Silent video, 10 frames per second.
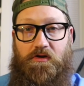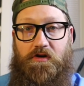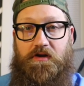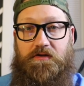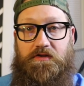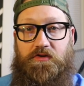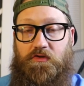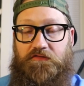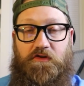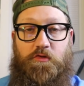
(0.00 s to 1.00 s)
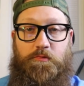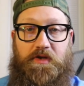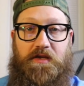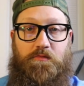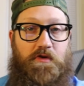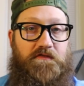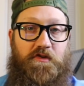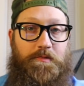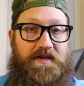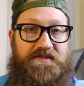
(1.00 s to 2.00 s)
on your phone being one of
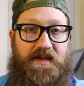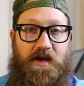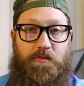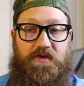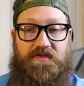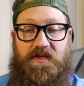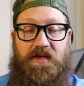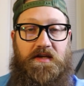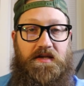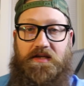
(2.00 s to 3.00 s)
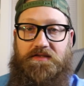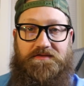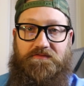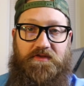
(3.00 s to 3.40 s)
your best cameras isn't